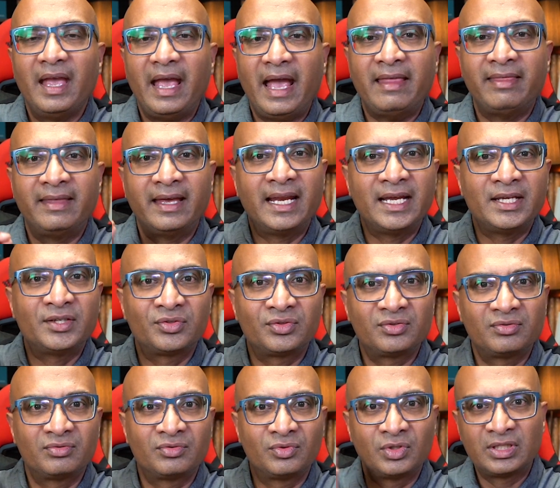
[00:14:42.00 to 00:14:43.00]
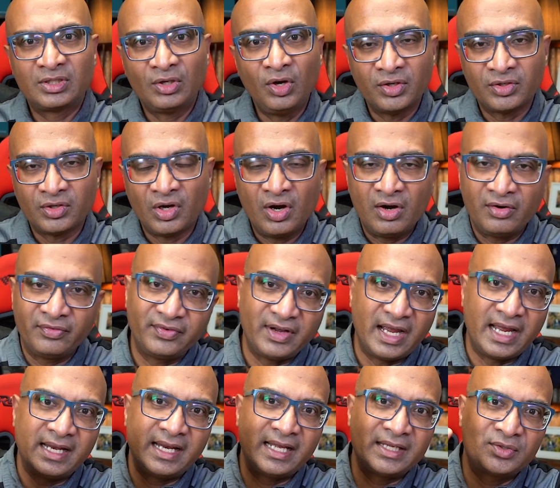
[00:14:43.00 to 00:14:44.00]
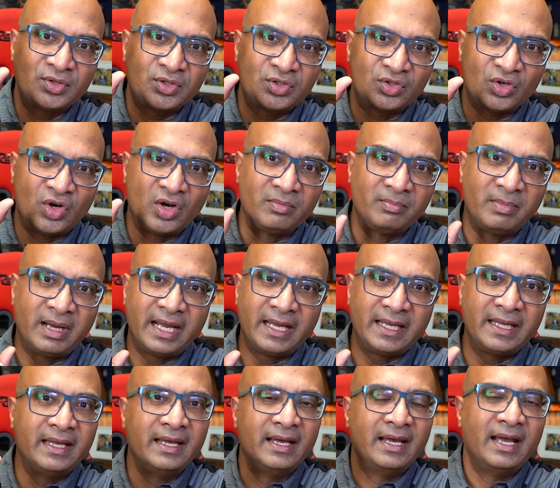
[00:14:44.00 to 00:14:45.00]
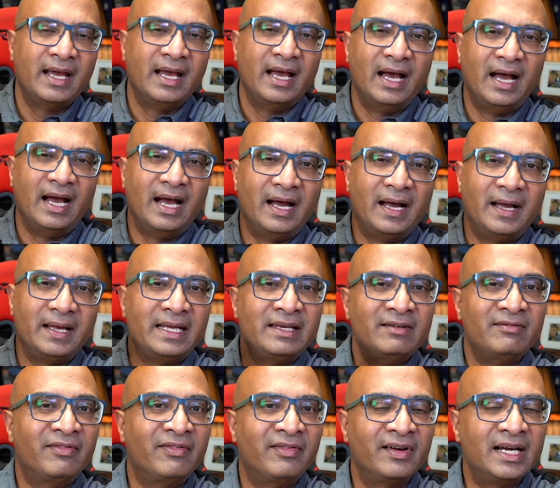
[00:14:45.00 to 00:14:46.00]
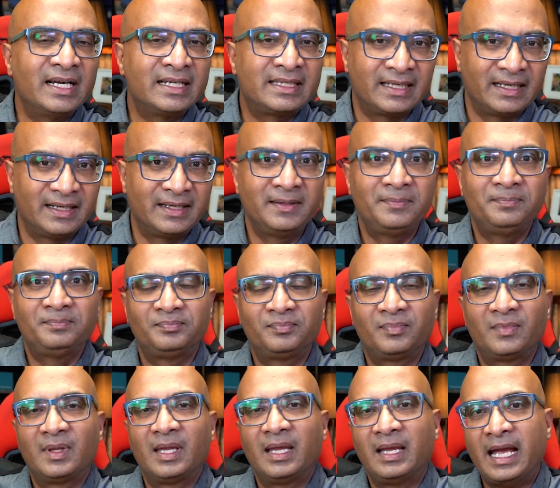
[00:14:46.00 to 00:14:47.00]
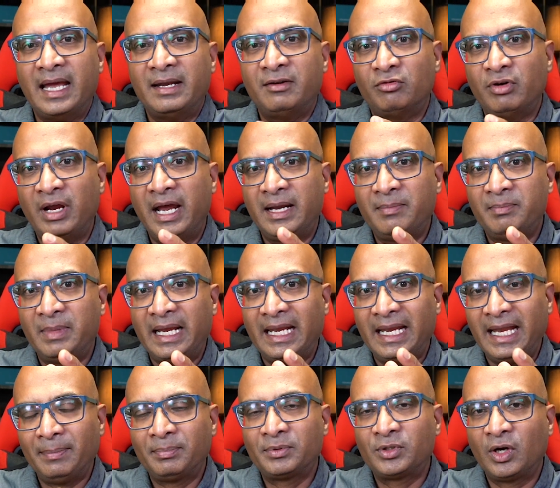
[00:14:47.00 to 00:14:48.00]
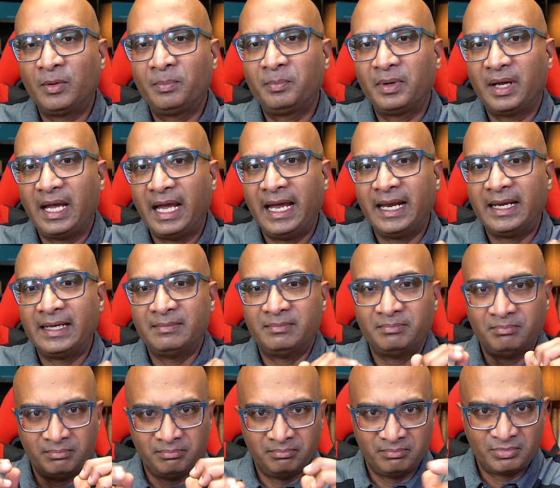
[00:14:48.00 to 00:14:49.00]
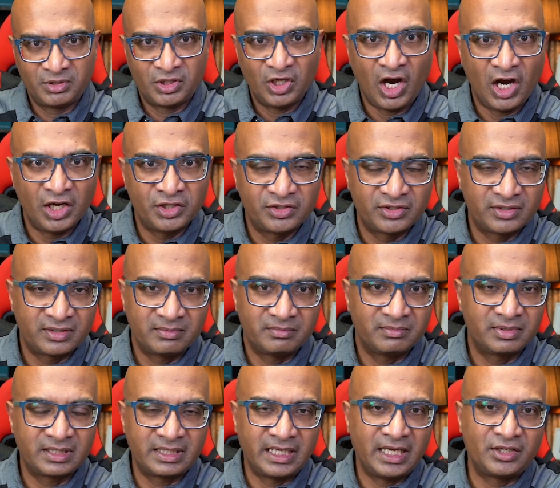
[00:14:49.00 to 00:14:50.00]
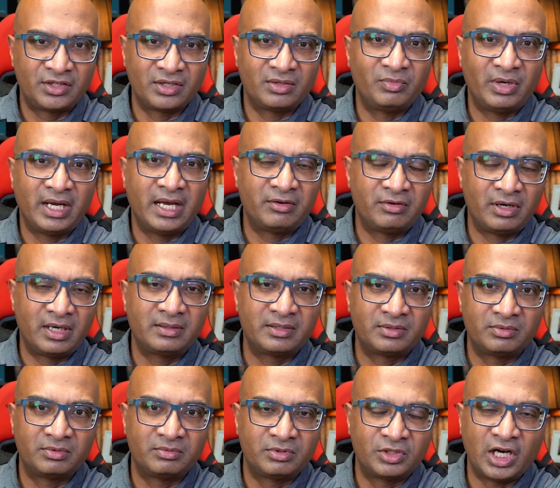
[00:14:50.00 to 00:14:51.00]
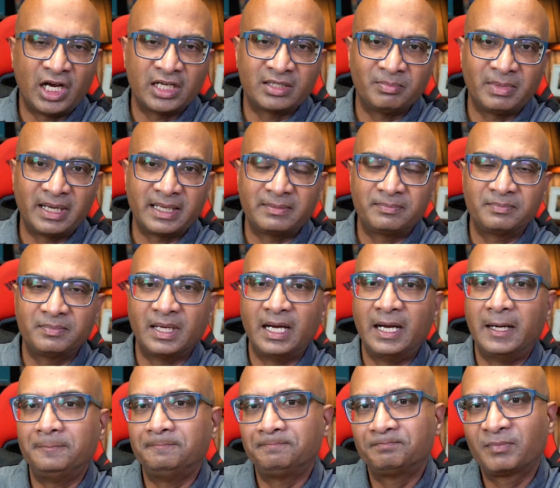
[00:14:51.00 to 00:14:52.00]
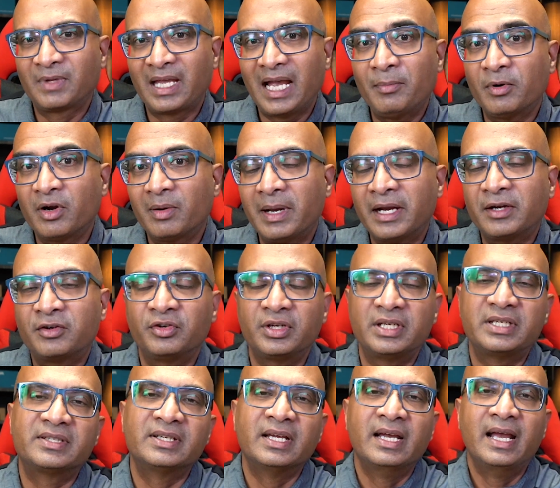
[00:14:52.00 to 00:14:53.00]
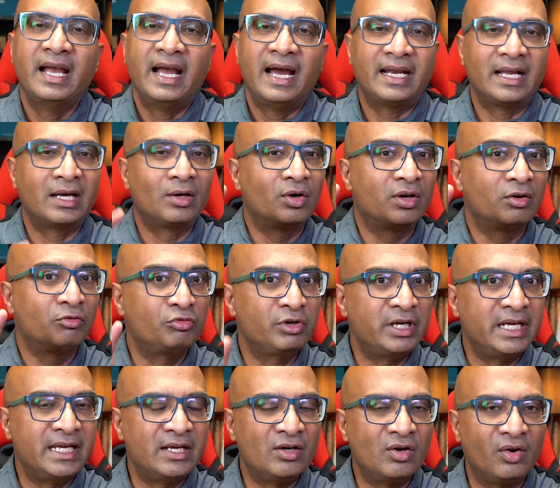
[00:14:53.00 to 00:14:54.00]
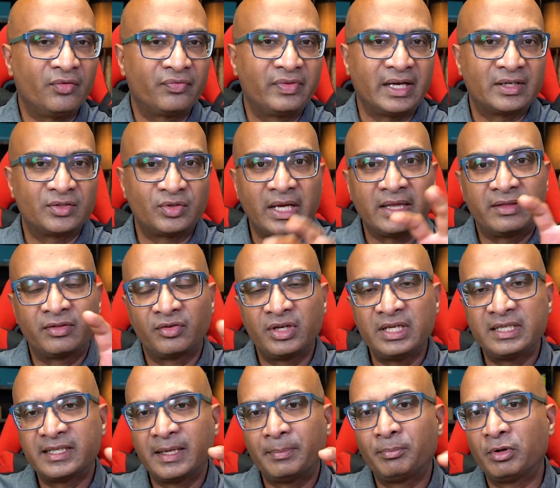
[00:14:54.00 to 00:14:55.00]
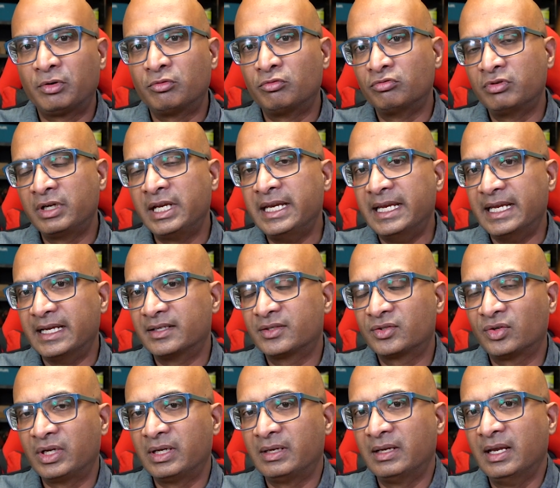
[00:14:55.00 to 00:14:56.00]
And then I switched those off and I switched on my inverter and ran my laptop and charge station where I charge my camera batteries, and I got a reading of that. So I had three separate readings.